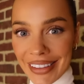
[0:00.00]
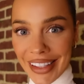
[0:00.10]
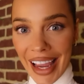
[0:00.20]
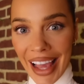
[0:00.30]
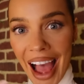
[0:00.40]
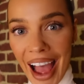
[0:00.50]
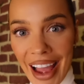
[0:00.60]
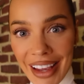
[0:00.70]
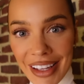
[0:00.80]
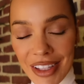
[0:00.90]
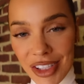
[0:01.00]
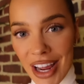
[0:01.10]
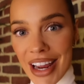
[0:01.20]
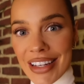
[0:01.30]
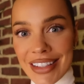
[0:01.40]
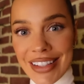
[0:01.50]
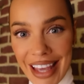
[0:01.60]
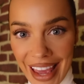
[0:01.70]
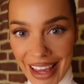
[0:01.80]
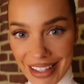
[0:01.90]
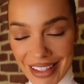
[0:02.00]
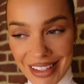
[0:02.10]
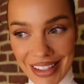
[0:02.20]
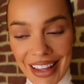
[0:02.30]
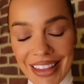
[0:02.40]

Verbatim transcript: Like, I shed tears.